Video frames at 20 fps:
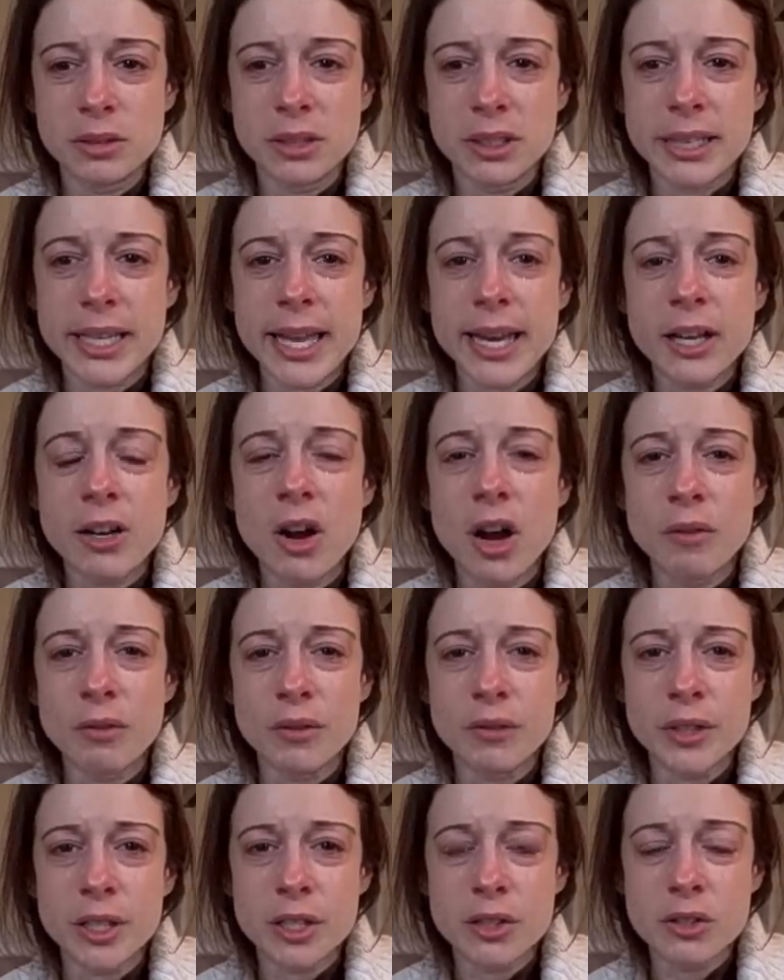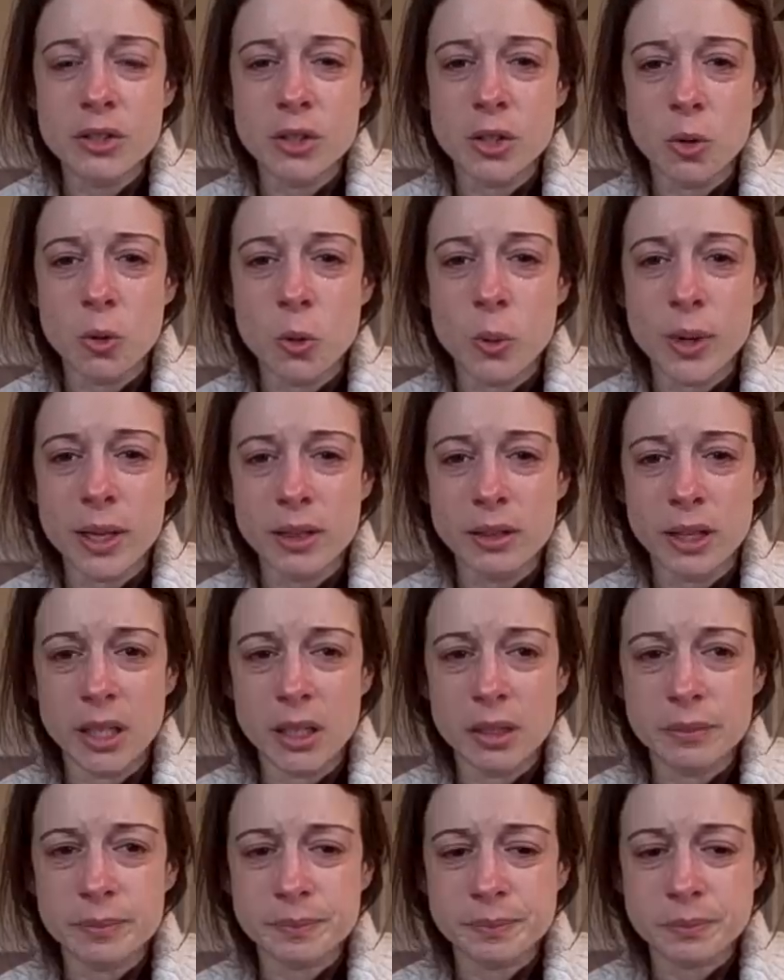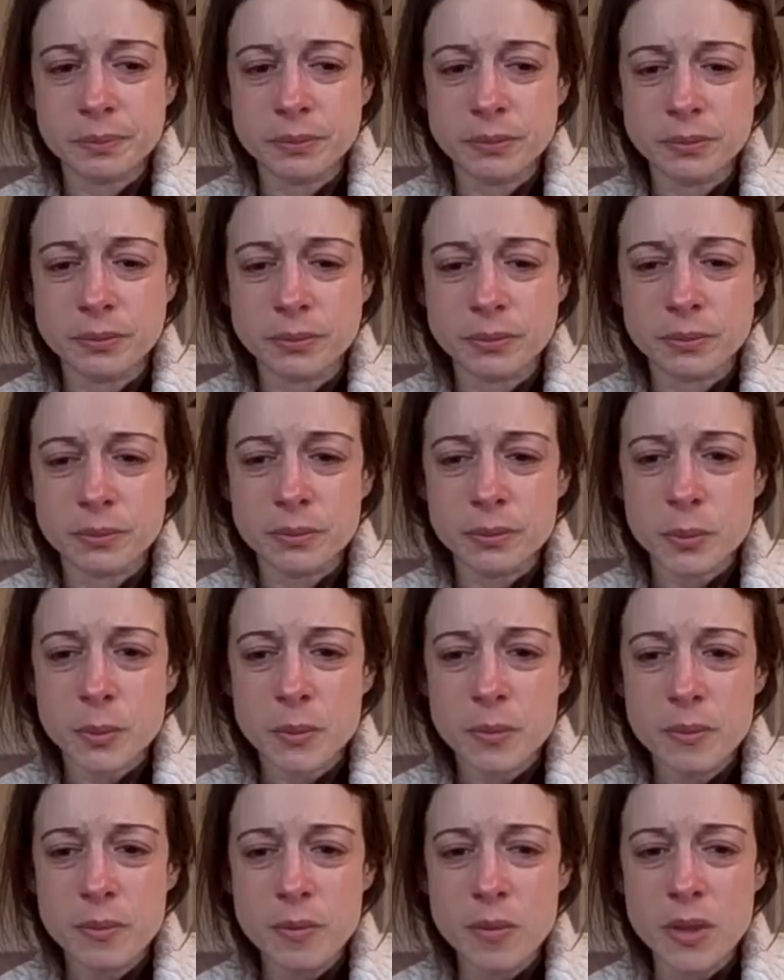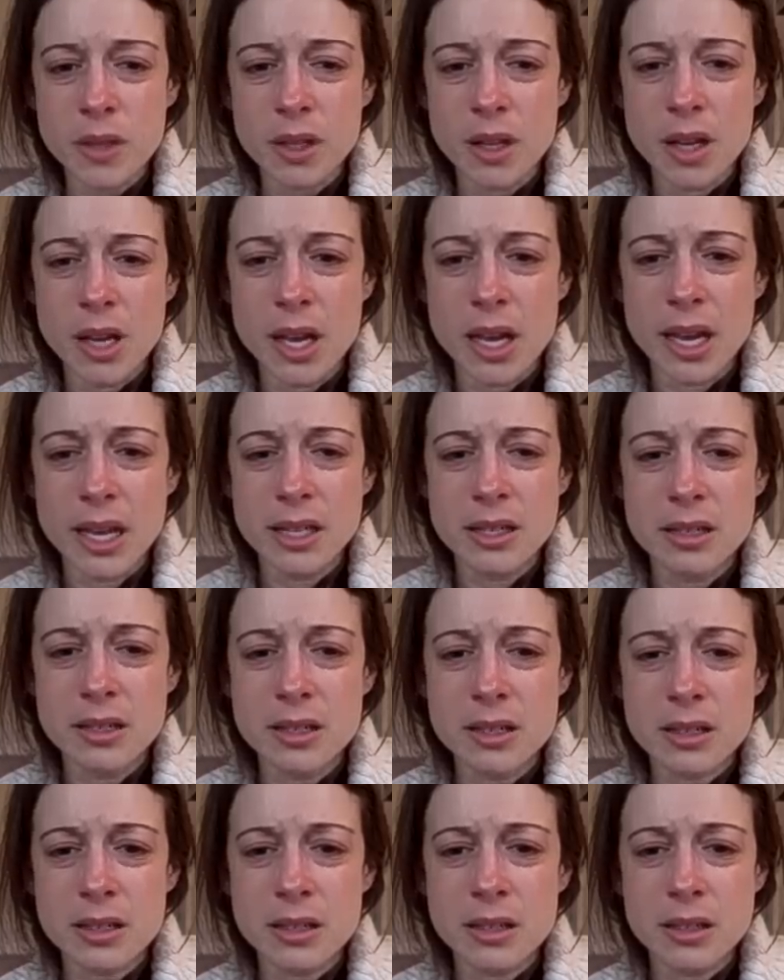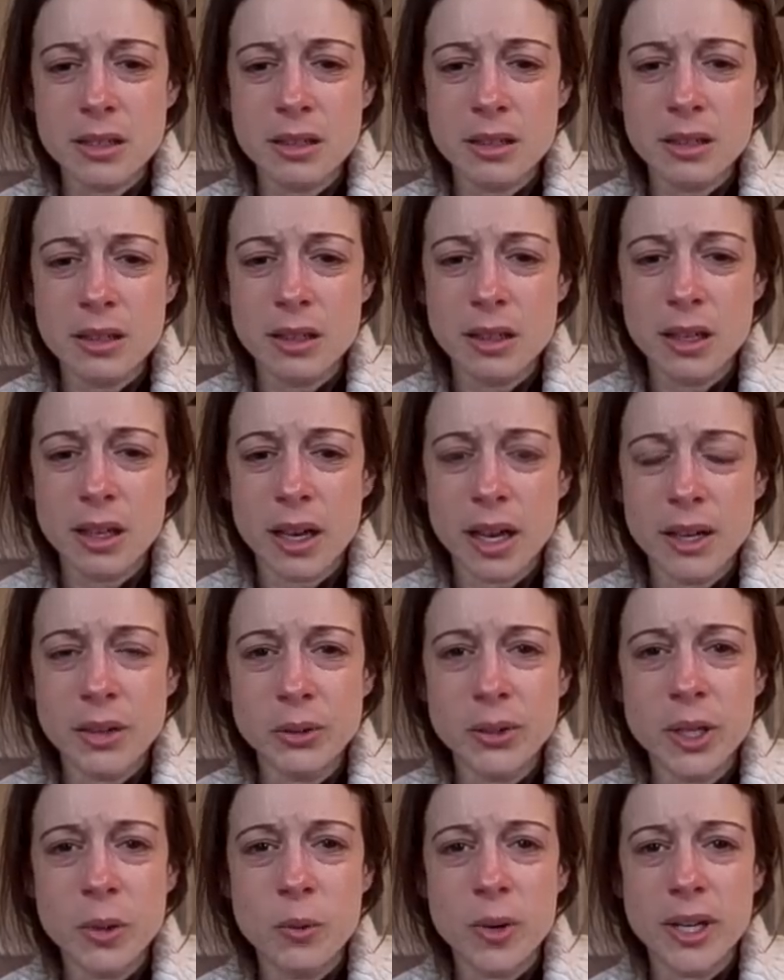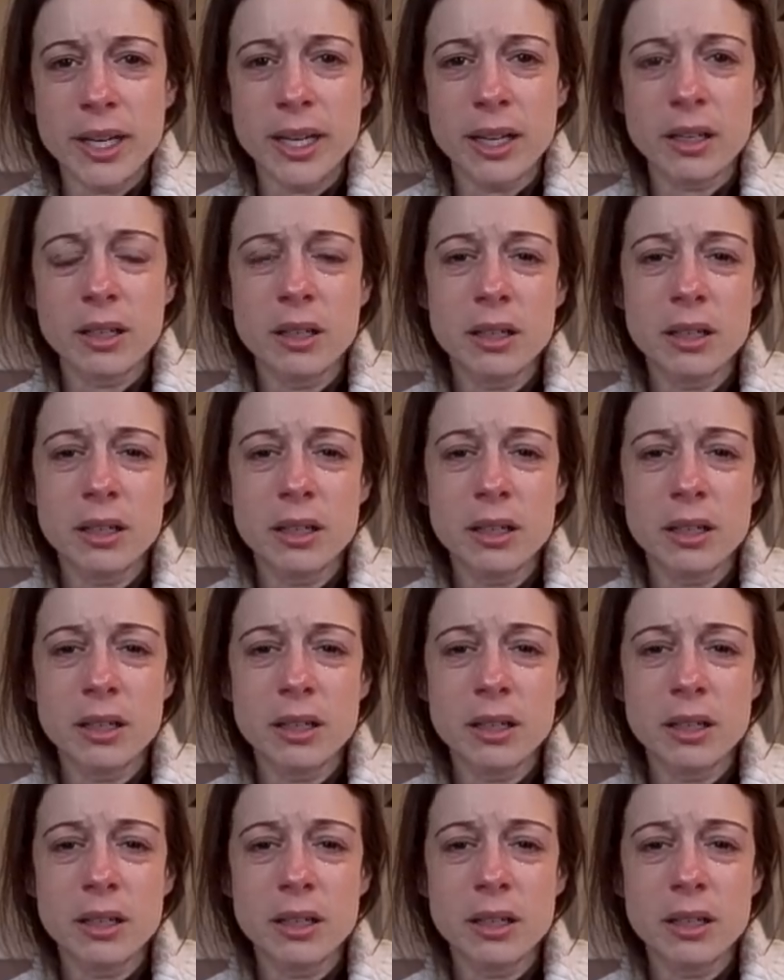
getting off of it so quickly. And I only want to